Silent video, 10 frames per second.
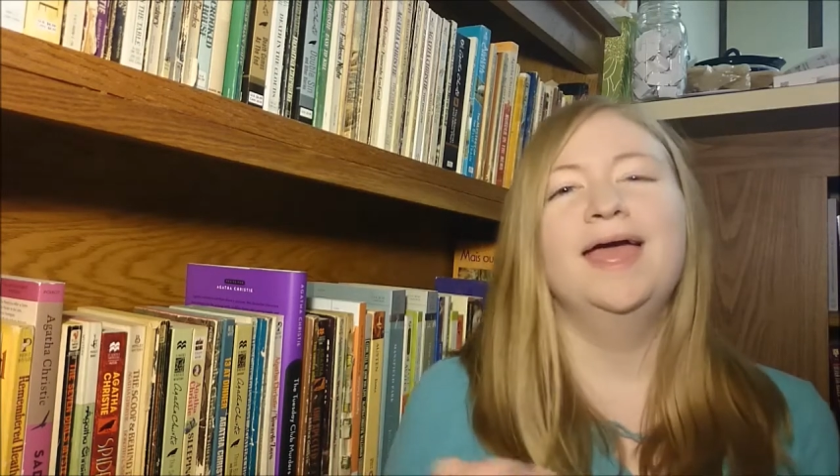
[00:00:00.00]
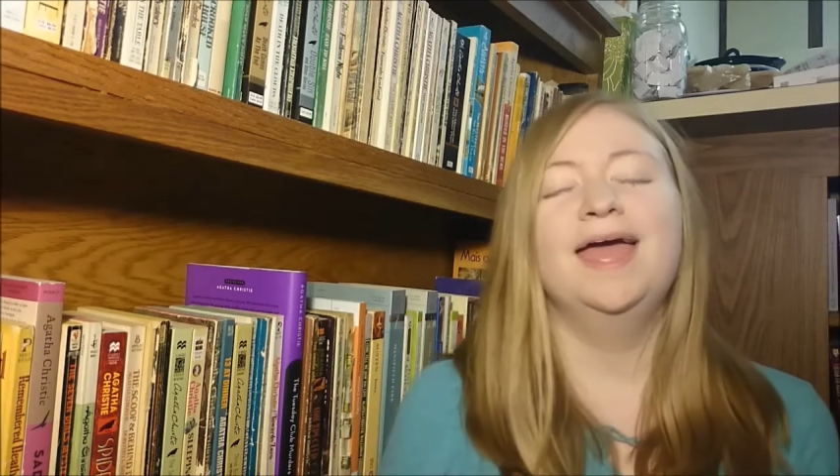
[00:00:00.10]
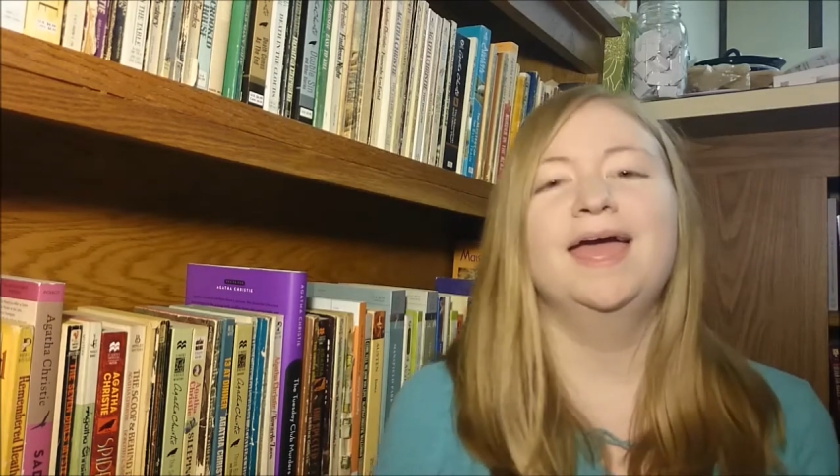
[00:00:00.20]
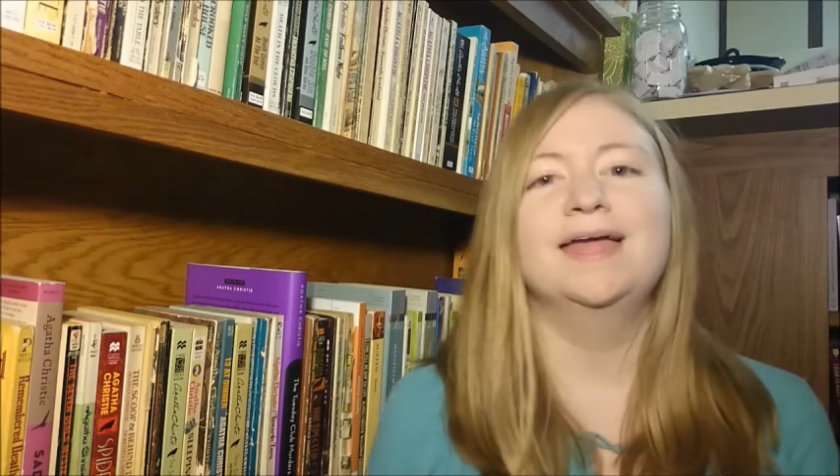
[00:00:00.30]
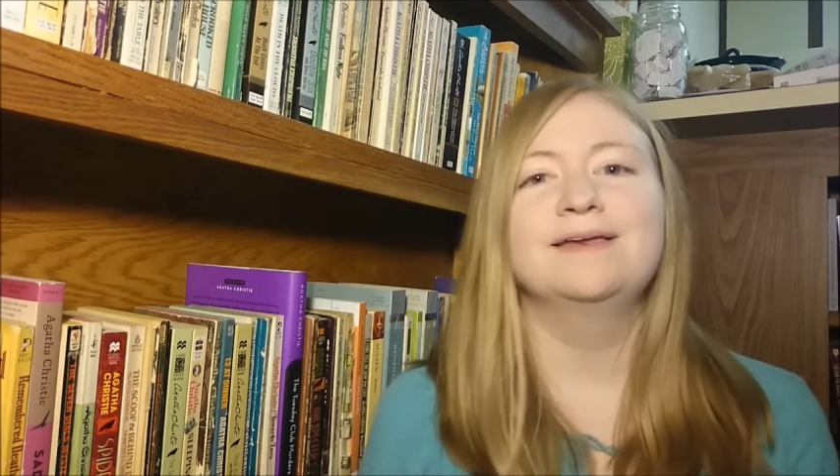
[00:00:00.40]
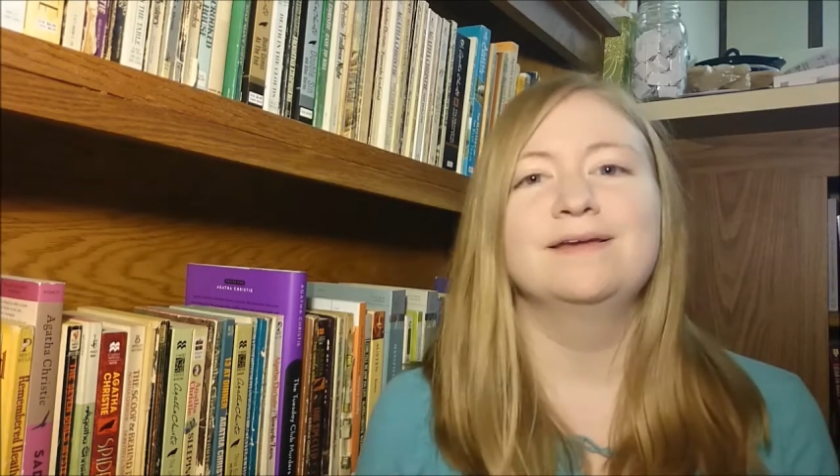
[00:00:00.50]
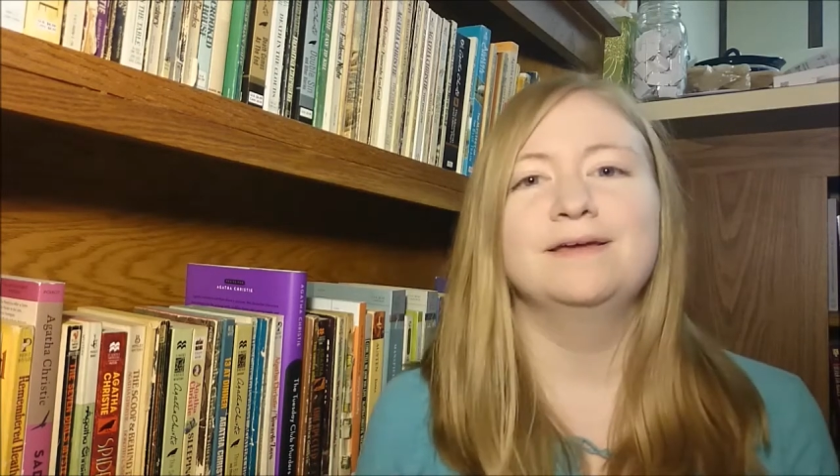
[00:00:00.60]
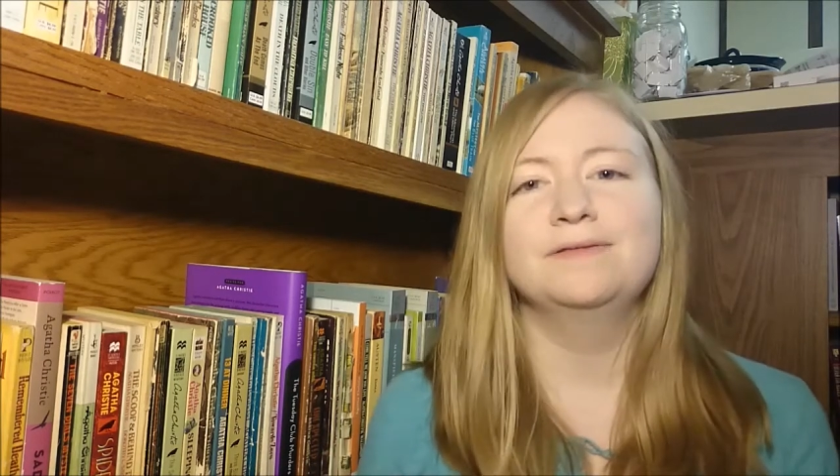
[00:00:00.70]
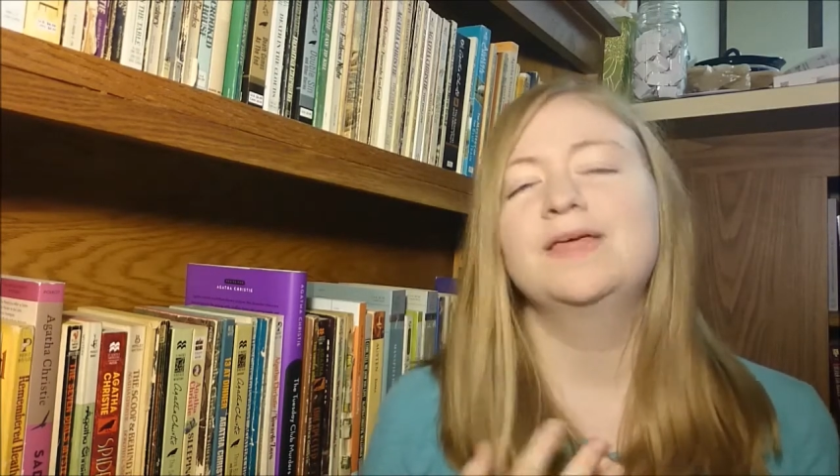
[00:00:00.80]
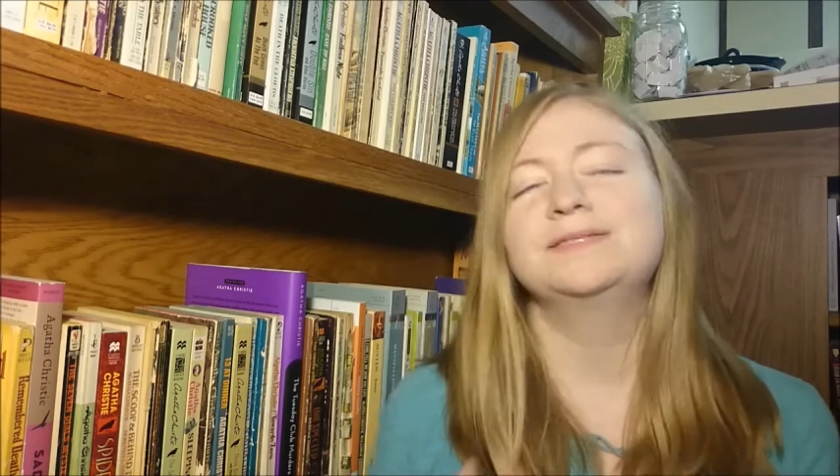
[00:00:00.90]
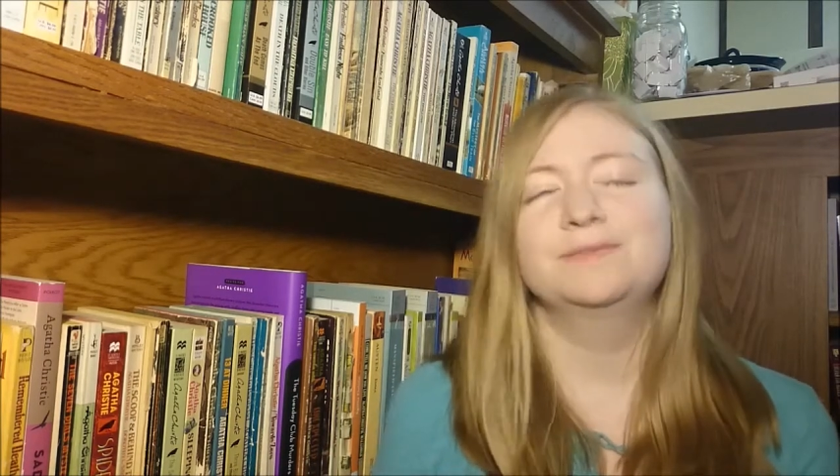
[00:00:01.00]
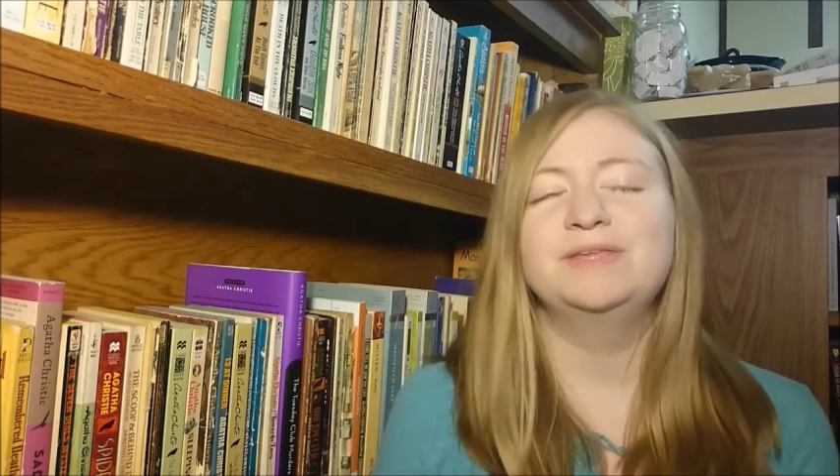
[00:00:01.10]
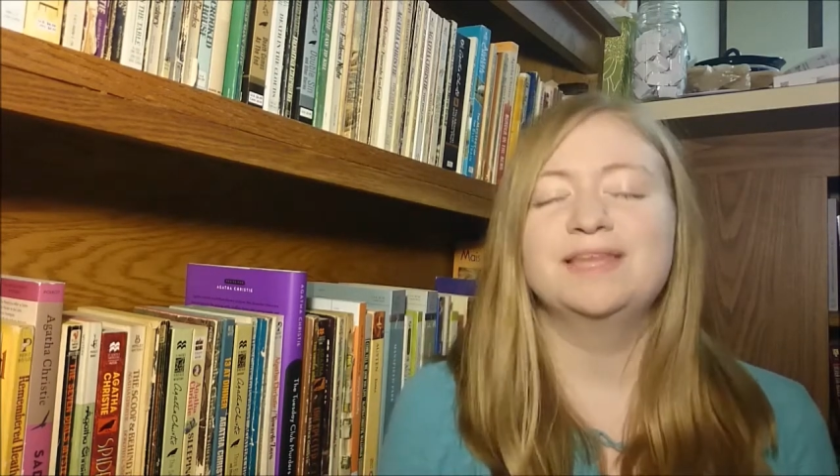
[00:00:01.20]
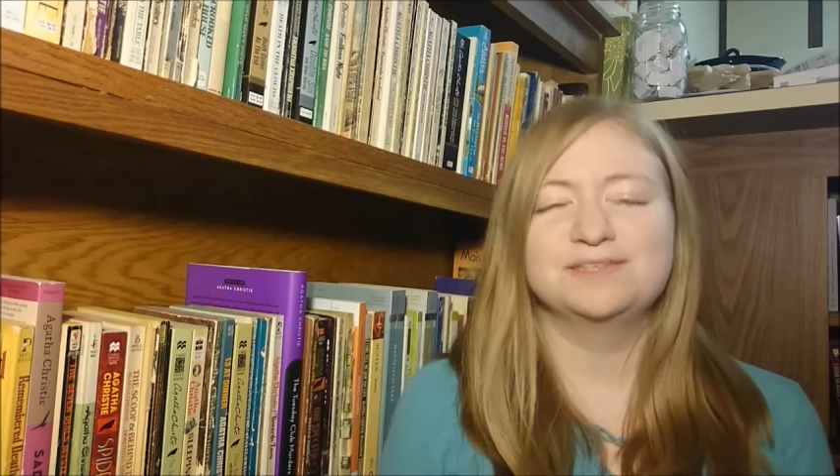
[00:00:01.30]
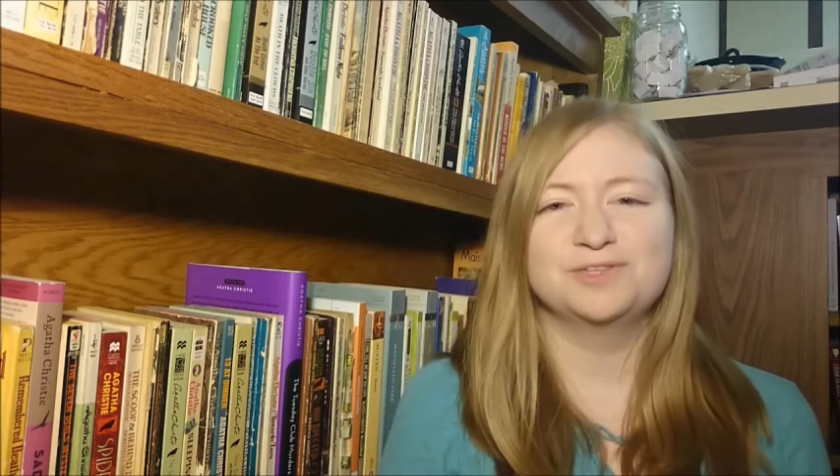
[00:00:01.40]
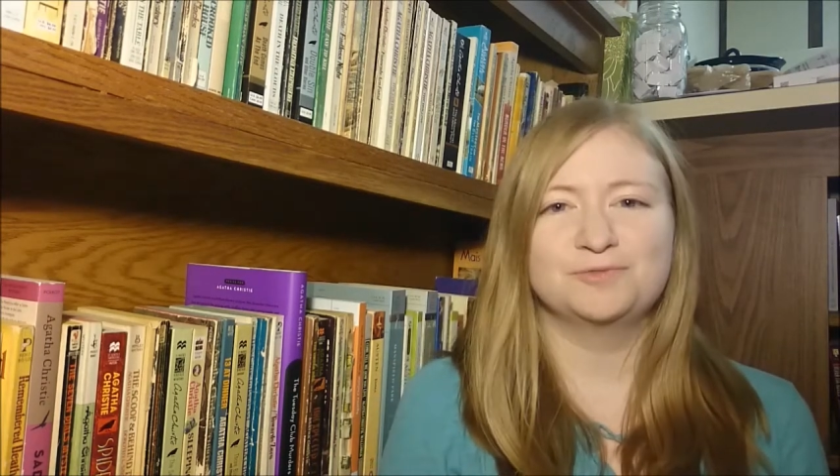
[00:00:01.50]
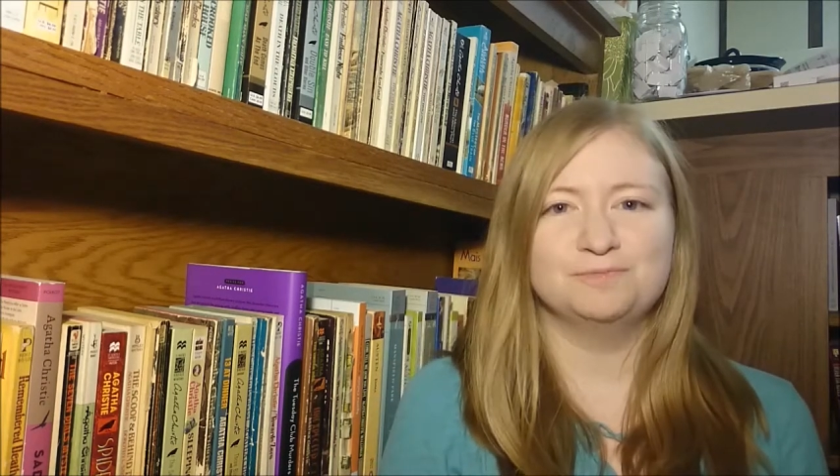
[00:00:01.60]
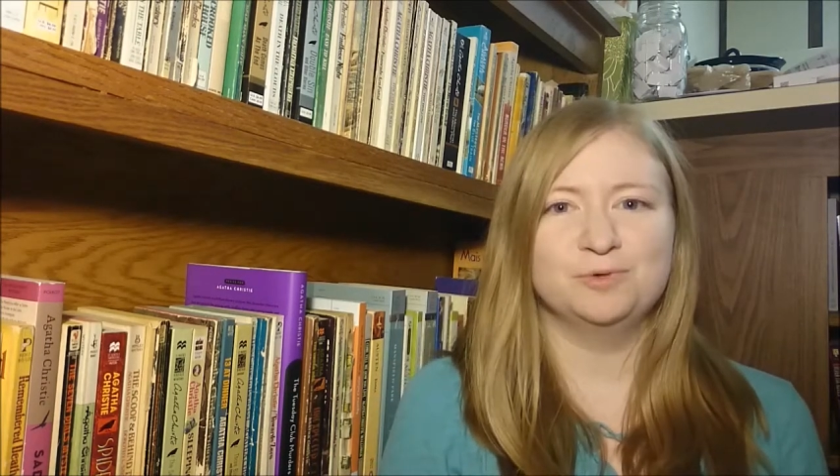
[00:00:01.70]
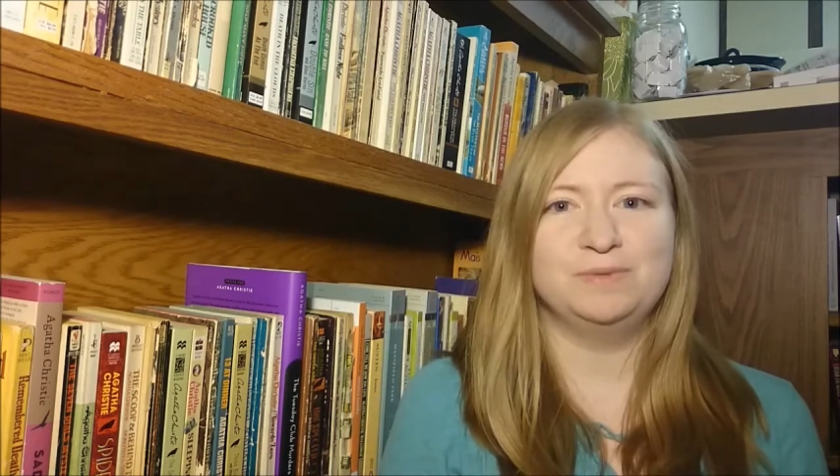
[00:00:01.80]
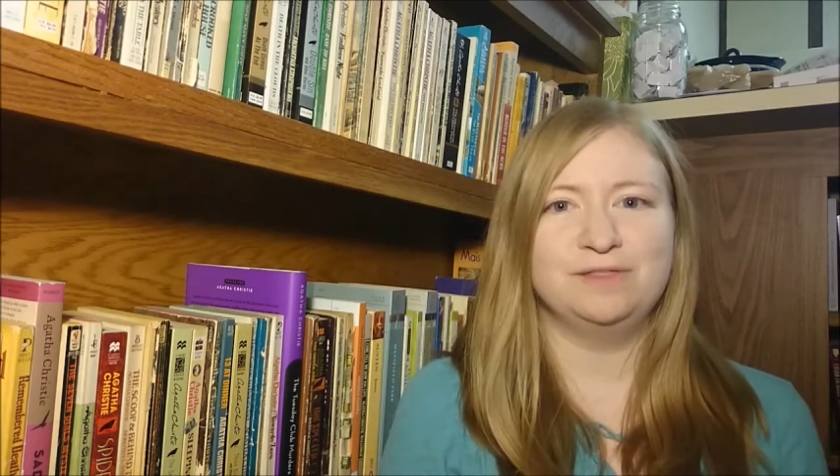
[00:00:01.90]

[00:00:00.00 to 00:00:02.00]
And that's would